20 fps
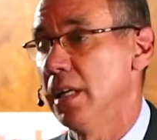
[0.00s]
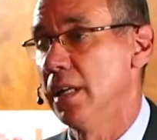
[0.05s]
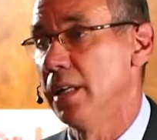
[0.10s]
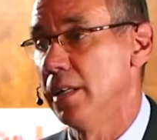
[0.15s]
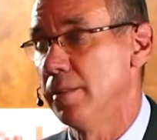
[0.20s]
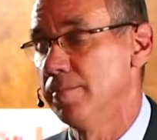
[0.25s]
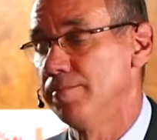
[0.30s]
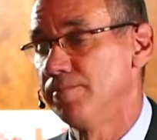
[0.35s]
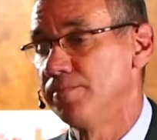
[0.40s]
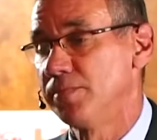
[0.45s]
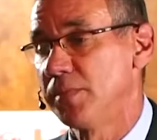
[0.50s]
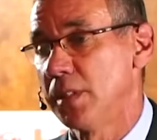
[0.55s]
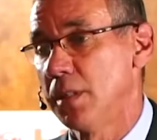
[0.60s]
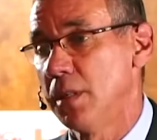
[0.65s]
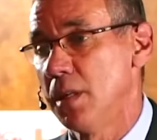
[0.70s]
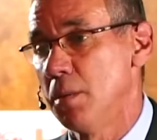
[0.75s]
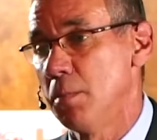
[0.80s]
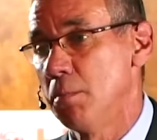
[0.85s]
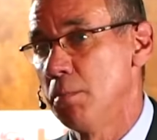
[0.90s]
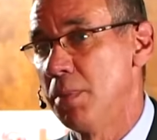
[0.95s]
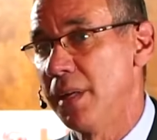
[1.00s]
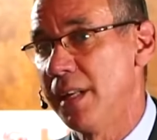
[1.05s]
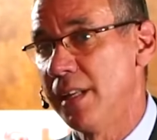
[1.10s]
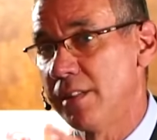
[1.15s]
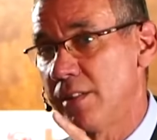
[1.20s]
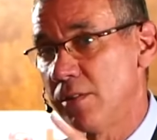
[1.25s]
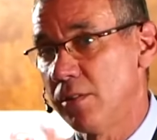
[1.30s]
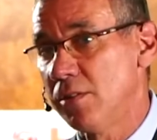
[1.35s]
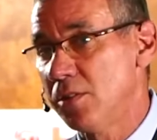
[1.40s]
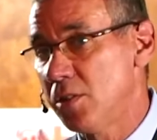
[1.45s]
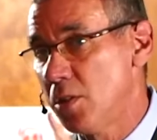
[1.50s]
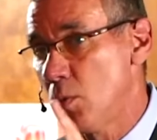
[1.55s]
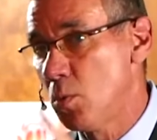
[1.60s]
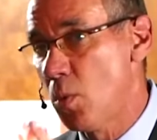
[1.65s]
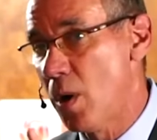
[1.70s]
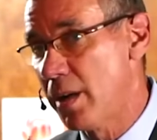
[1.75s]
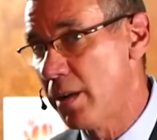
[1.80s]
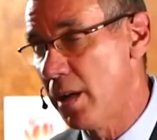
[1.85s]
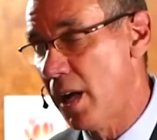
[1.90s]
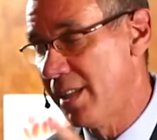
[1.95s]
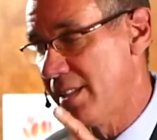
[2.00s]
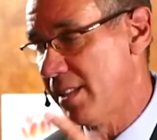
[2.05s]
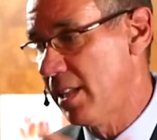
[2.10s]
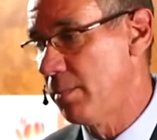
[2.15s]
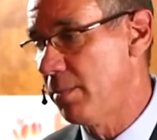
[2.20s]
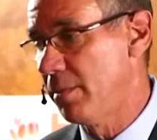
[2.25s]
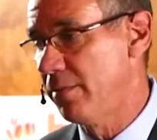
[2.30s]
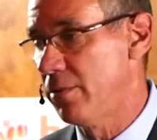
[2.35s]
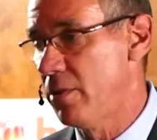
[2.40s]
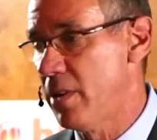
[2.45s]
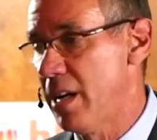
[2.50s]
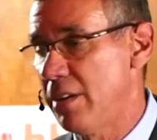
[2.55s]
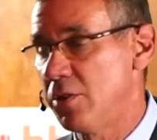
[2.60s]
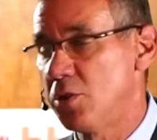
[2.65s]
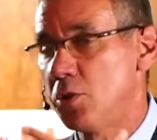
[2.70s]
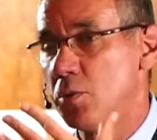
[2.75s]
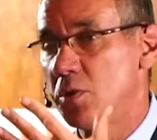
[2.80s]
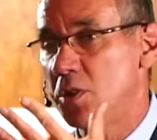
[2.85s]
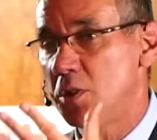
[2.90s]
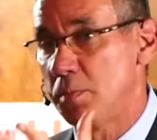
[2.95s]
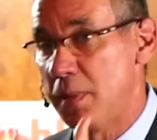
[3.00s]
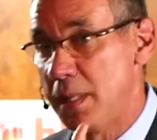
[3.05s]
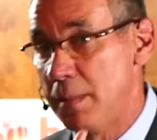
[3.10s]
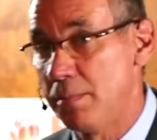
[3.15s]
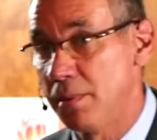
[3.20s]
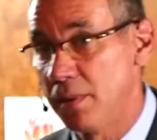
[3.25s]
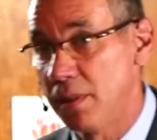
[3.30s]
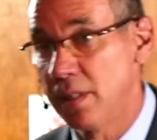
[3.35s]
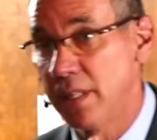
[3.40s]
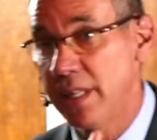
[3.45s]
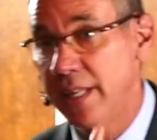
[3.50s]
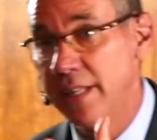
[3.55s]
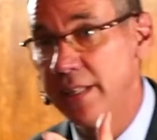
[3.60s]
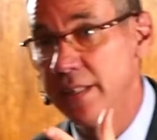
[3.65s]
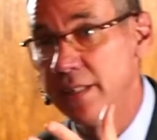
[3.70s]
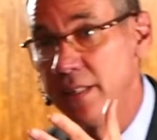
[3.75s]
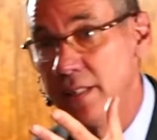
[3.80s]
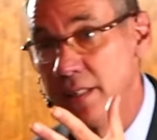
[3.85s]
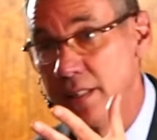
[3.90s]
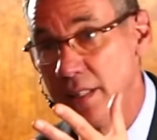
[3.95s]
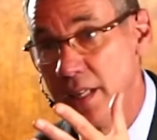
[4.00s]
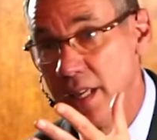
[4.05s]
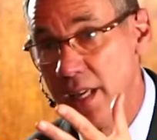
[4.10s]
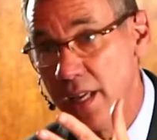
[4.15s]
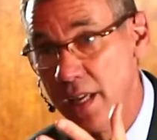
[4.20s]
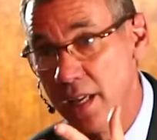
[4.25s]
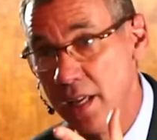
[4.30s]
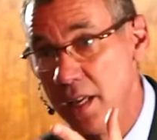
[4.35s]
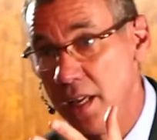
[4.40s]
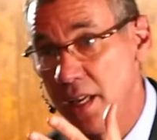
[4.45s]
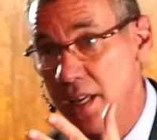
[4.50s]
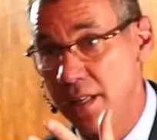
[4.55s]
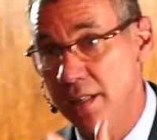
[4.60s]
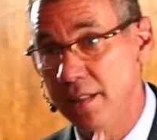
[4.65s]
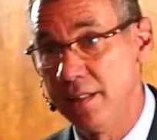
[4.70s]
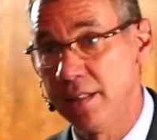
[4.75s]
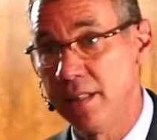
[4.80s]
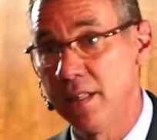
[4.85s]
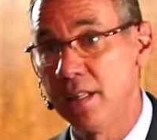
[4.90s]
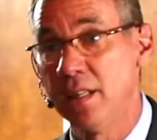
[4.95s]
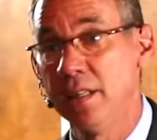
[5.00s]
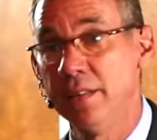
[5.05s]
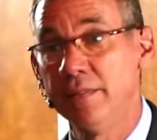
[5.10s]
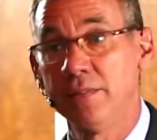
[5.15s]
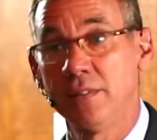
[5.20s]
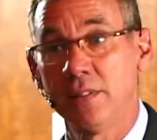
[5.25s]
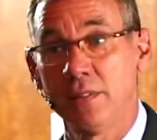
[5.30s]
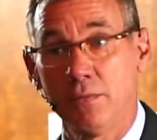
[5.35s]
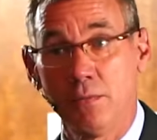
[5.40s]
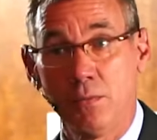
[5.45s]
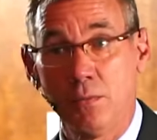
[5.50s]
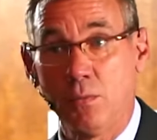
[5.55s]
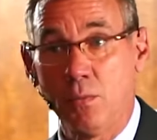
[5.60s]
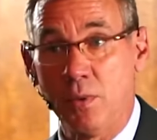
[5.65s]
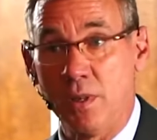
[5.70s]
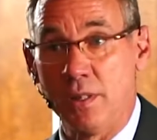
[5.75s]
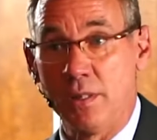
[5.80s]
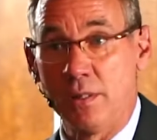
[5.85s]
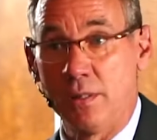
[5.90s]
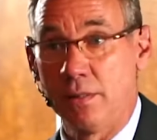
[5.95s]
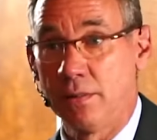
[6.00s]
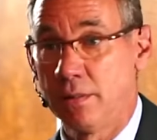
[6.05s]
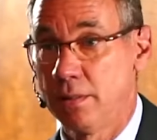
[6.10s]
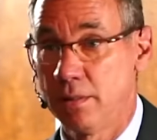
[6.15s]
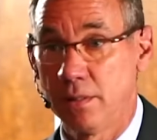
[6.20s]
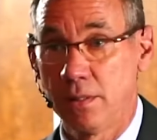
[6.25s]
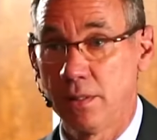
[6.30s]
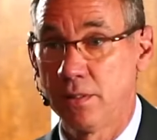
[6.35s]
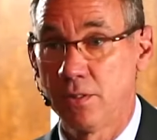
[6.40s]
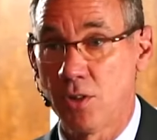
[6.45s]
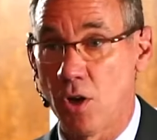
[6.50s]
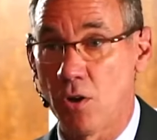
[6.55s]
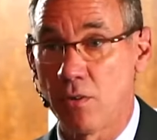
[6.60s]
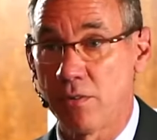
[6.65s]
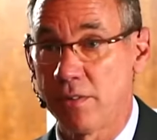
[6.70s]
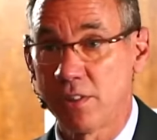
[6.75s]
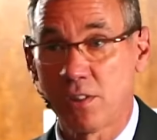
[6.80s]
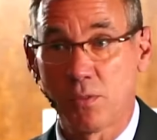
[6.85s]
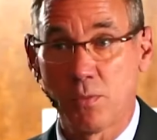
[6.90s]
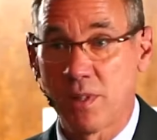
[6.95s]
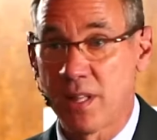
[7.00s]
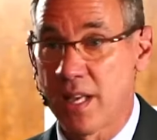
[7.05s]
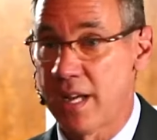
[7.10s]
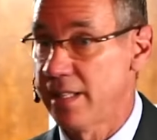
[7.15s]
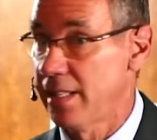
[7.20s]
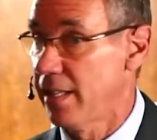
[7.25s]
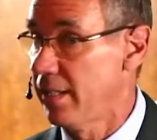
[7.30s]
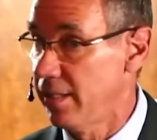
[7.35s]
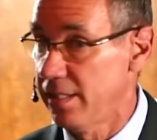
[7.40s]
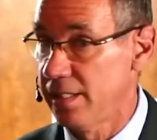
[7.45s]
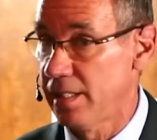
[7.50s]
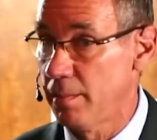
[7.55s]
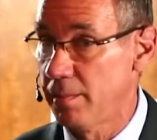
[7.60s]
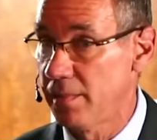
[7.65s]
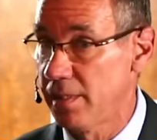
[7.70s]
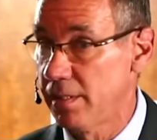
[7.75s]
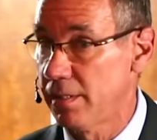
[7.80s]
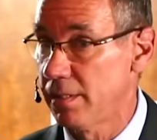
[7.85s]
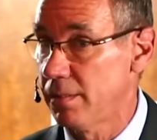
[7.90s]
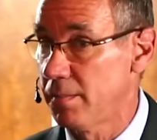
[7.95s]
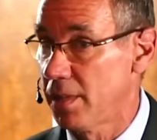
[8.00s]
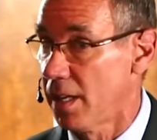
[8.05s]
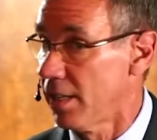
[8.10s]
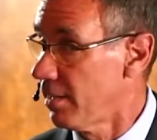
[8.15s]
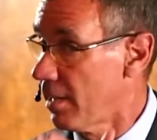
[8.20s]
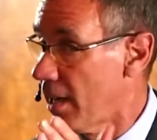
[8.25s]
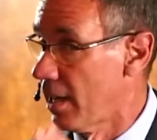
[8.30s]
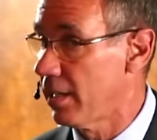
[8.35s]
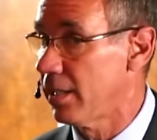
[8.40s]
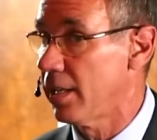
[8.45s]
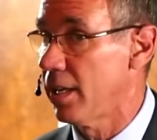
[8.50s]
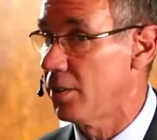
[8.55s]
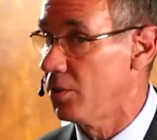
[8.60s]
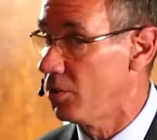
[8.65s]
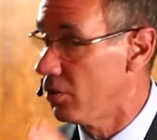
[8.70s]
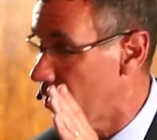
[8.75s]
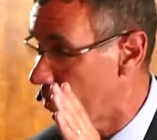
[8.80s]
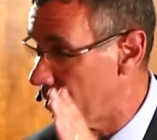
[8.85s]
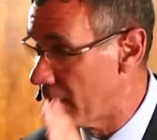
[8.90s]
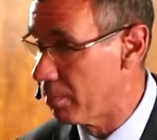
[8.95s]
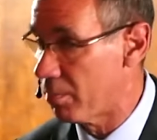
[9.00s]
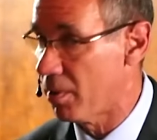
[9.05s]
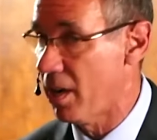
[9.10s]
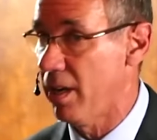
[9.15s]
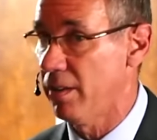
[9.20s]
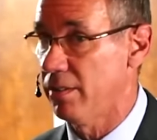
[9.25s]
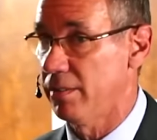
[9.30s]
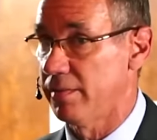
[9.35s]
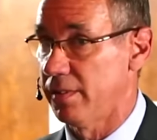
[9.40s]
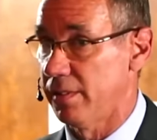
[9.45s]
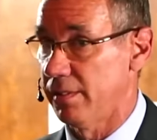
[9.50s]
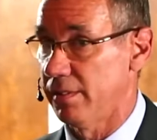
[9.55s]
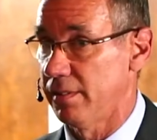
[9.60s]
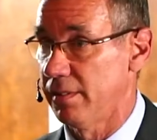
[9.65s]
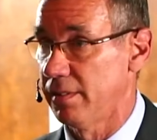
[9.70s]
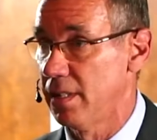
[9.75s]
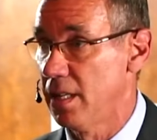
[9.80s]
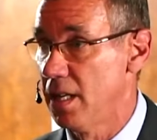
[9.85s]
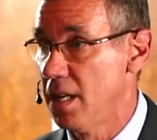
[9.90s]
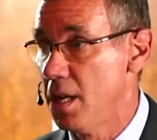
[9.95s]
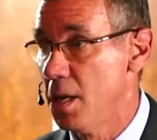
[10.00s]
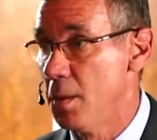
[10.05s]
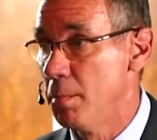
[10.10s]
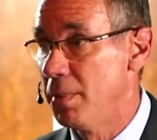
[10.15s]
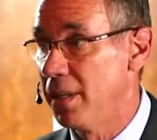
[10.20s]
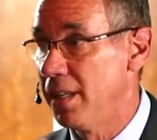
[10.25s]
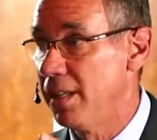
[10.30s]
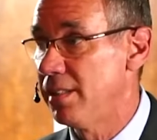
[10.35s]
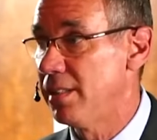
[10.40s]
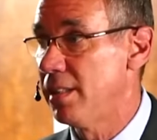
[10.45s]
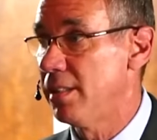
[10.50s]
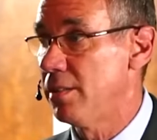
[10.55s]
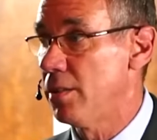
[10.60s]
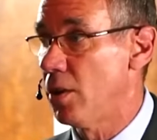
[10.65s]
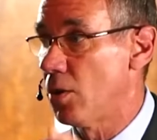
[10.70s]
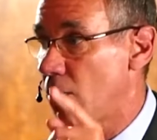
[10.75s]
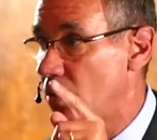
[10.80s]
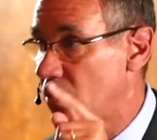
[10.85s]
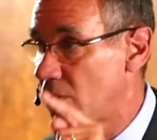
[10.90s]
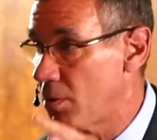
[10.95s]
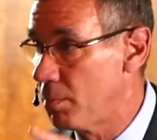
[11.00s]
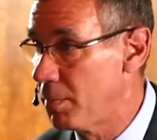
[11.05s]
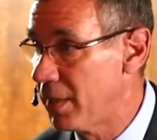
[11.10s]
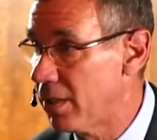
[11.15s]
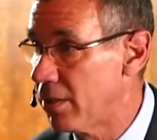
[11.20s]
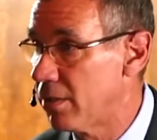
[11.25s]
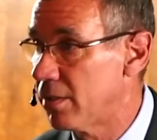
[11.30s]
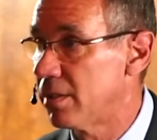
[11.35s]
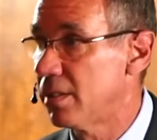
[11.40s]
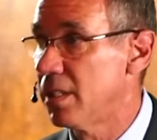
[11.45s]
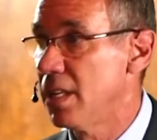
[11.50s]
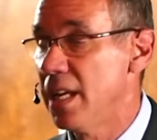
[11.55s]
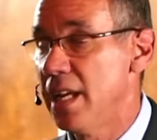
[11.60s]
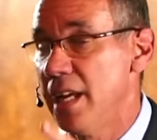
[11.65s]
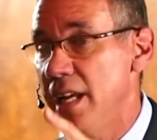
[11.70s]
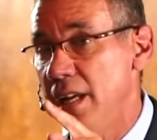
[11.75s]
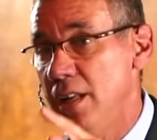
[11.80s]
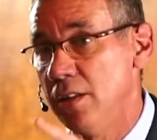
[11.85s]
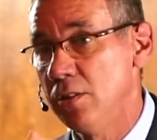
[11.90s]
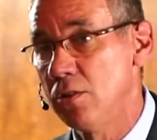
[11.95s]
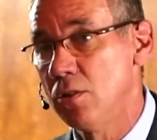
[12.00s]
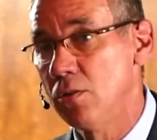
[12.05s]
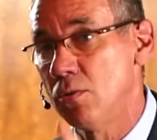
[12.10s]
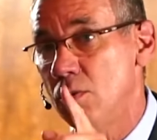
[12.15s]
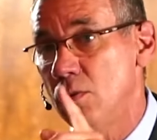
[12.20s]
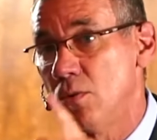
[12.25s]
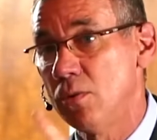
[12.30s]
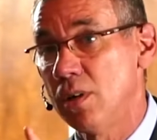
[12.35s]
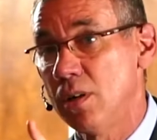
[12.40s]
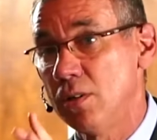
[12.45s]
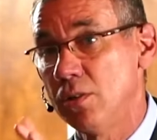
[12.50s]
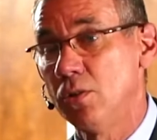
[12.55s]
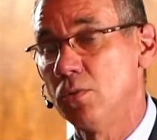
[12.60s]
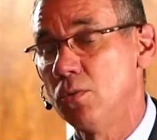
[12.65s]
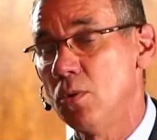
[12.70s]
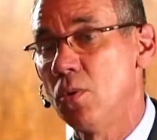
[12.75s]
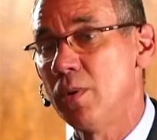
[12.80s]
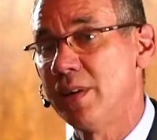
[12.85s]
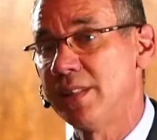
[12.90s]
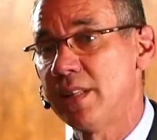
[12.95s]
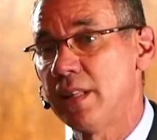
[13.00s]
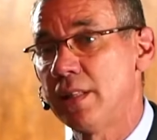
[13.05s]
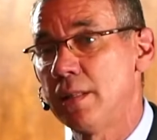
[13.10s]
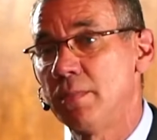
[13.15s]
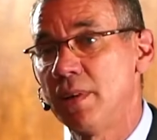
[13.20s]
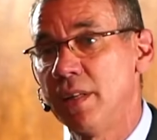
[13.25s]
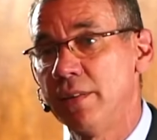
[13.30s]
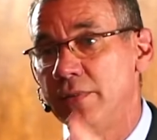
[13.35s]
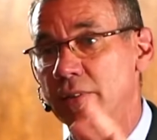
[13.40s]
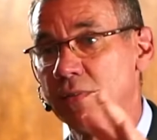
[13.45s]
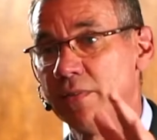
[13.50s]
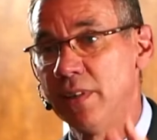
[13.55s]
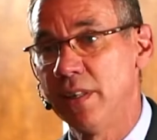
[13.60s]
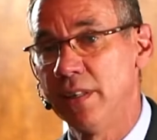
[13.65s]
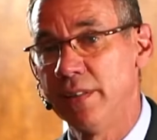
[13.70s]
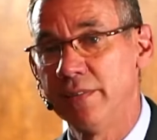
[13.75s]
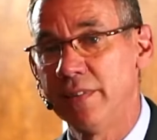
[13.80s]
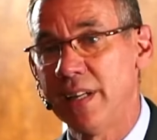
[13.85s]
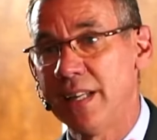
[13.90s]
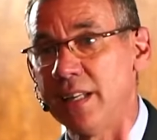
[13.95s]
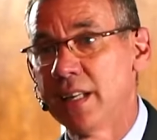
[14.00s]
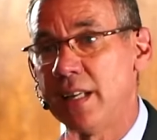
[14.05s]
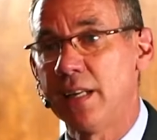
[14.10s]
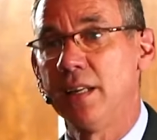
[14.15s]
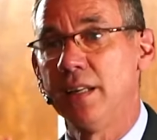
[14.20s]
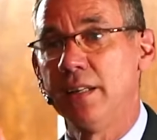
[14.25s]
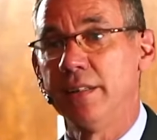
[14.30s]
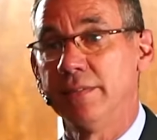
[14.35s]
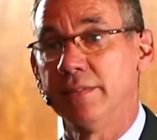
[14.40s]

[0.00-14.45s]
But it's also one, I said before how Jewish people in India lived with tolerance without anti-Semitism, and I say it again, you can be proud of this. But is this not also because Hindu, you always had the belief of live and let